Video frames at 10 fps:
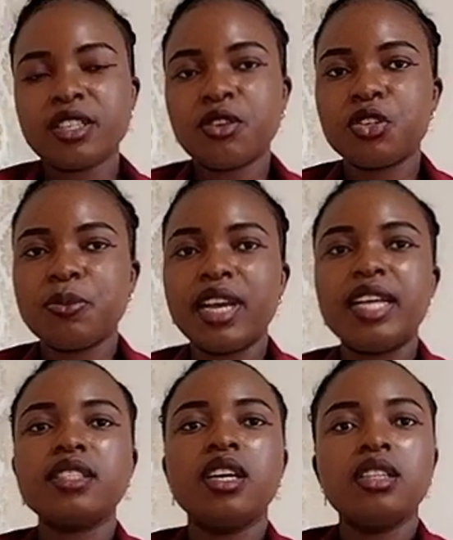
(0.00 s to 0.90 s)
excuse me,
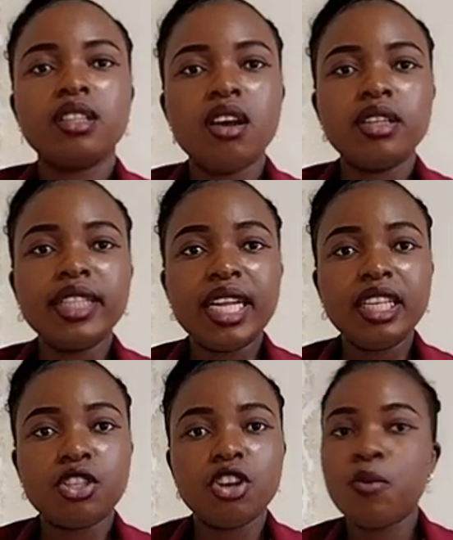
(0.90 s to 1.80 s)
guys, the
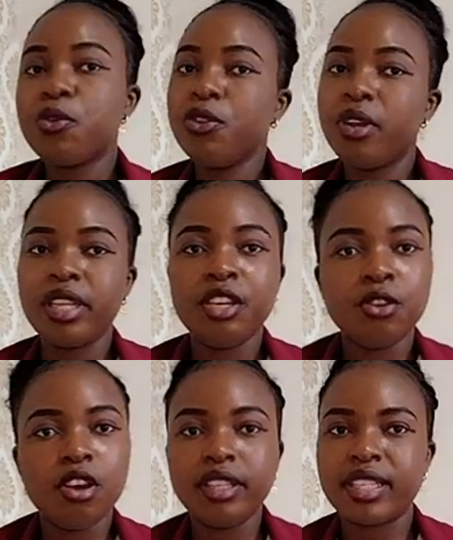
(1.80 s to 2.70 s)
nanny job, you don't
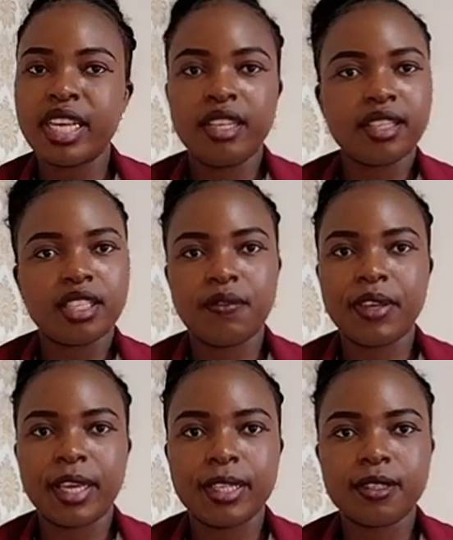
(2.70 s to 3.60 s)
need any
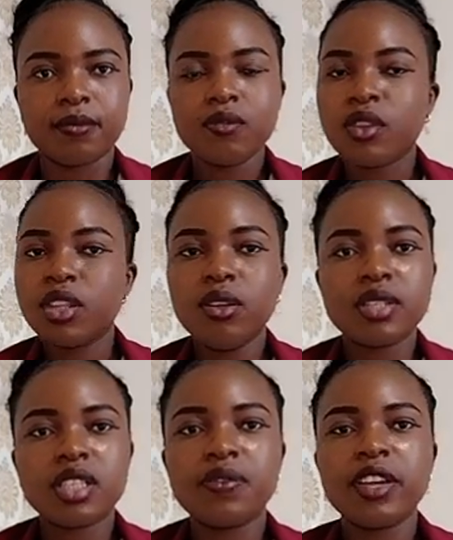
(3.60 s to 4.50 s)
certificate. No
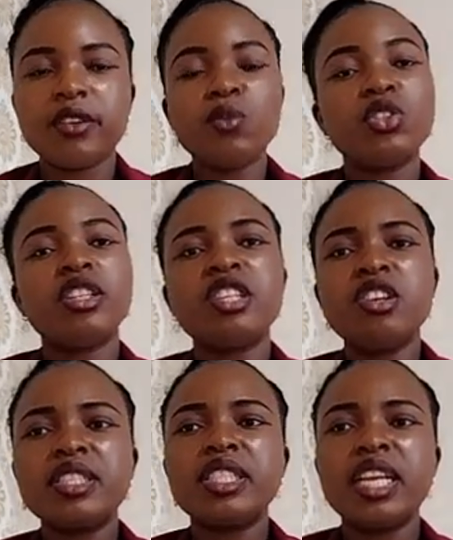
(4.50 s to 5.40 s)
certificate. They
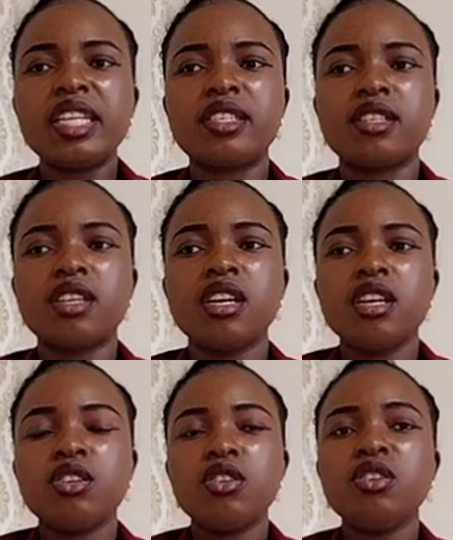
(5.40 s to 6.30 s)
just need
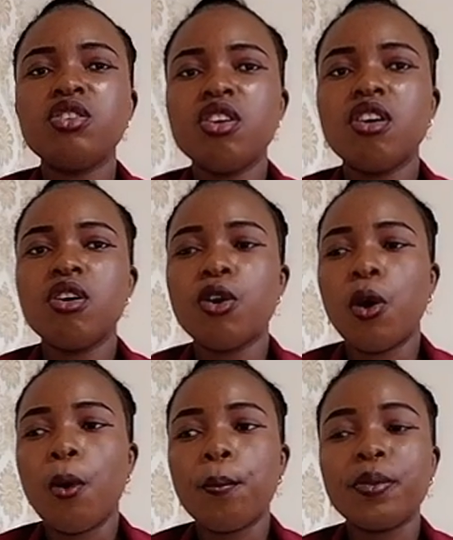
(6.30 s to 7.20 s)

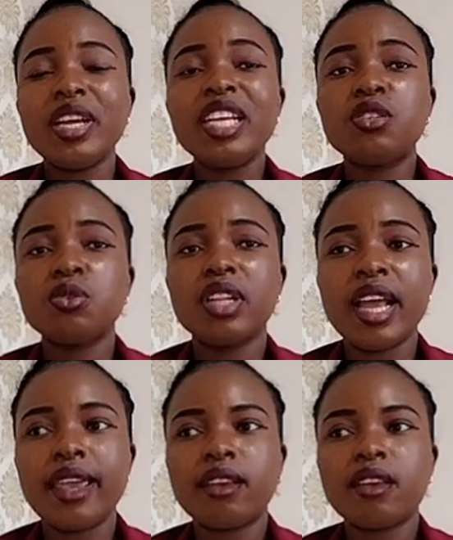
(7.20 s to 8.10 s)
your intro,
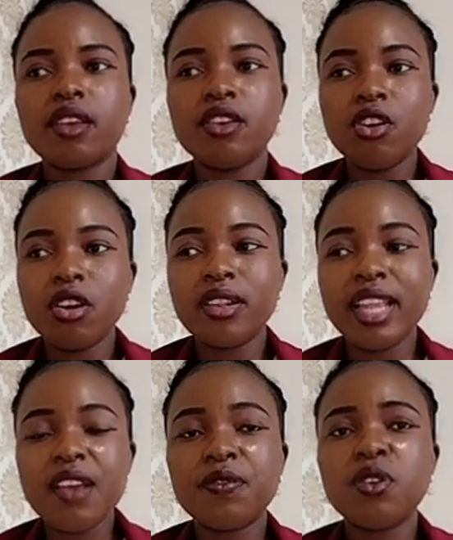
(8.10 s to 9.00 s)
like your
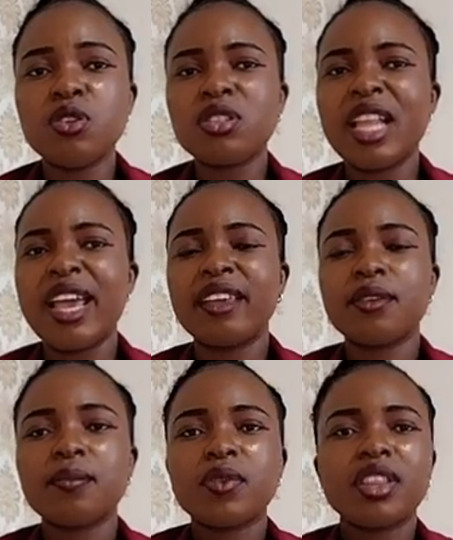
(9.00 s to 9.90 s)
level, like
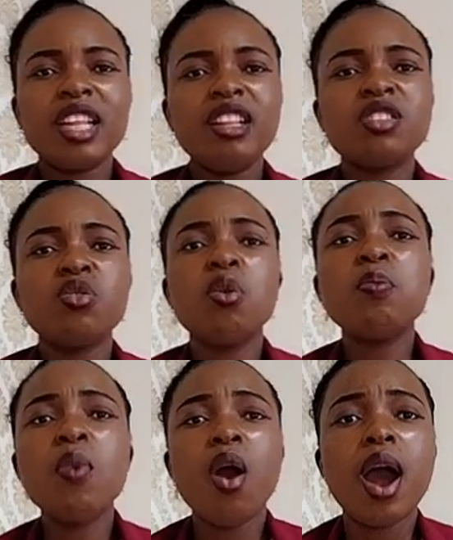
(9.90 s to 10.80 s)
they need to know
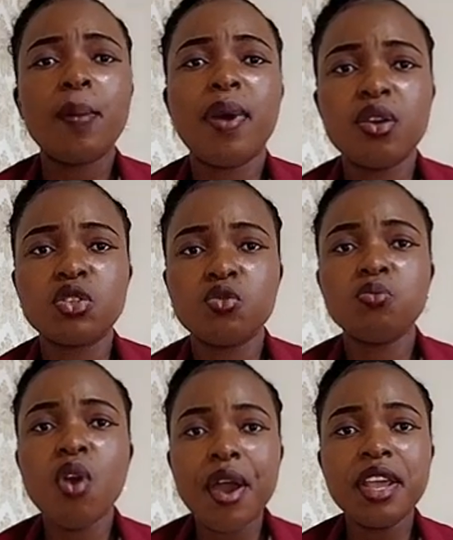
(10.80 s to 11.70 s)
more about you,
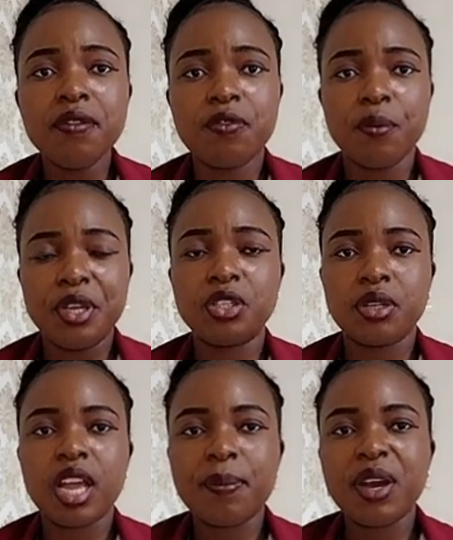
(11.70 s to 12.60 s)
more
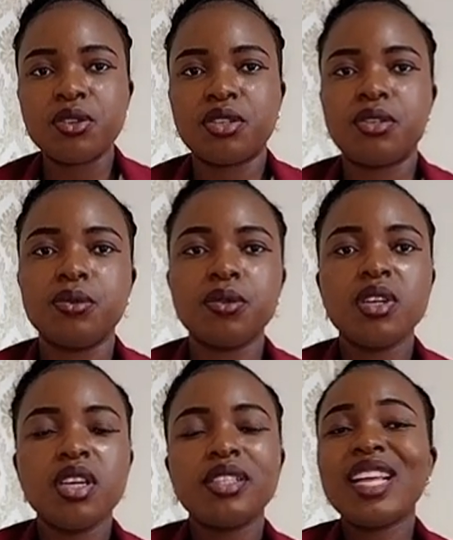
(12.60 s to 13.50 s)
information about you.
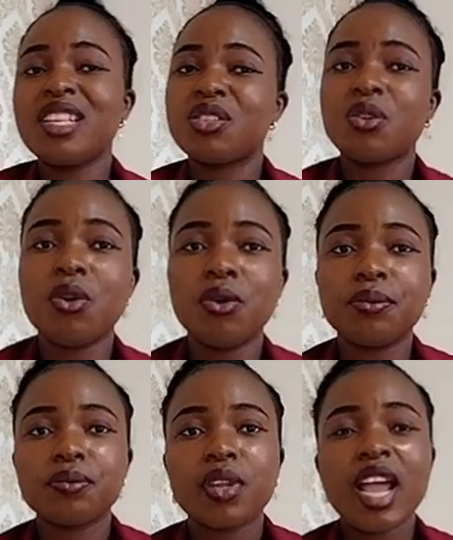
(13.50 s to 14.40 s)
That's
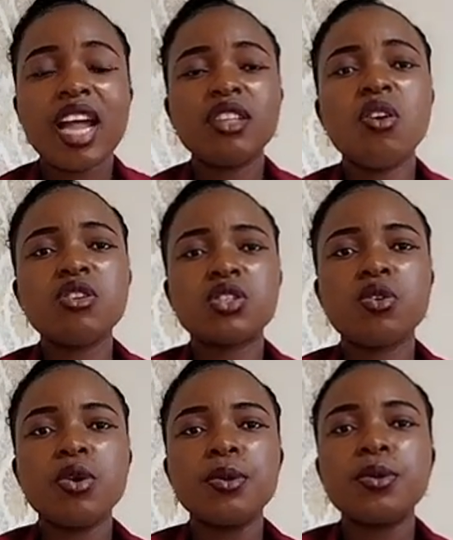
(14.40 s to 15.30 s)
all. And
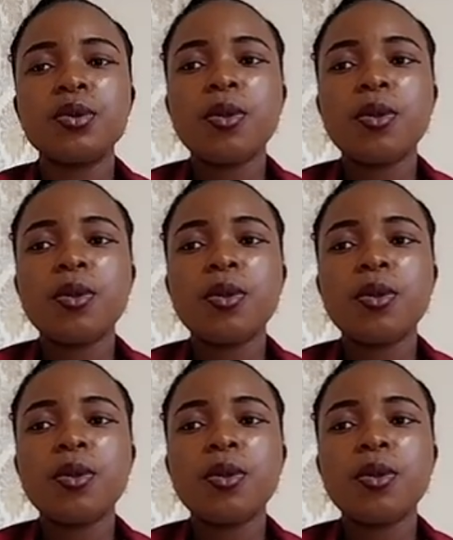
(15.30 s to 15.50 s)
also,